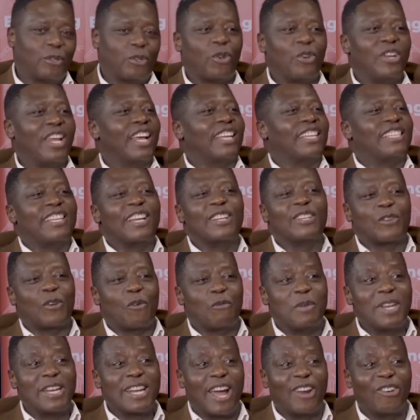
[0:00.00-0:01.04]
To the extent
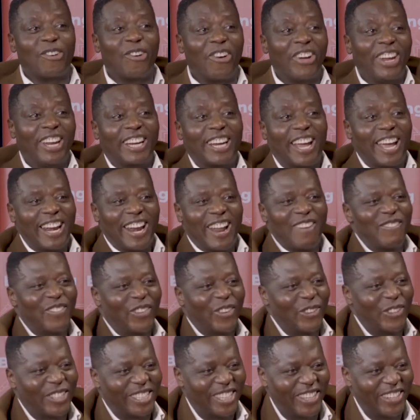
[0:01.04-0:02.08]
of being annoying, and I'm
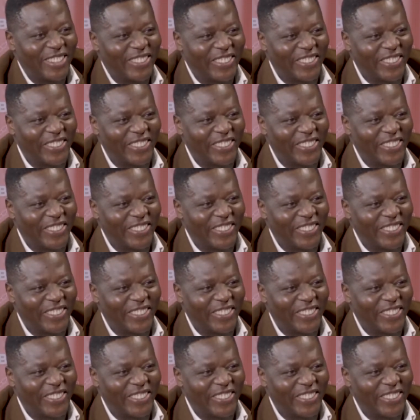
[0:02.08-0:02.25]
quoting